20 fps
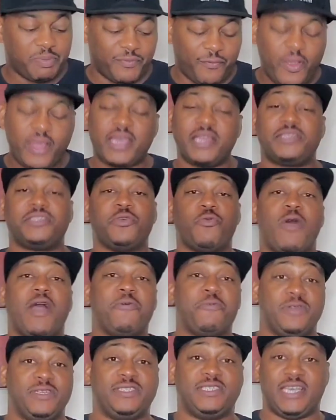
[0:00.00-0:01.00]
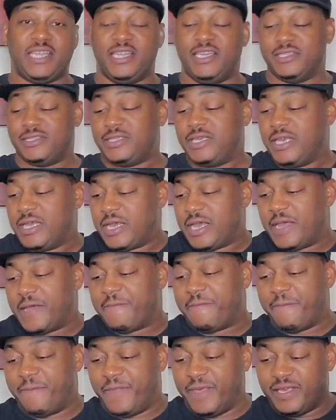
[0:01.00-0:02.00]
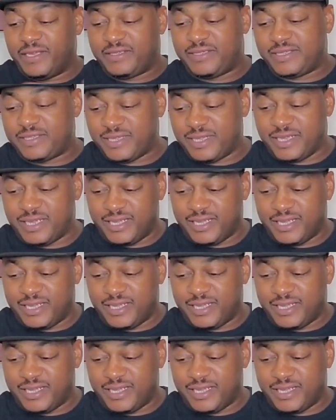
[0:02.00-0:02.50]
Before I get into the wine, I want to say this. This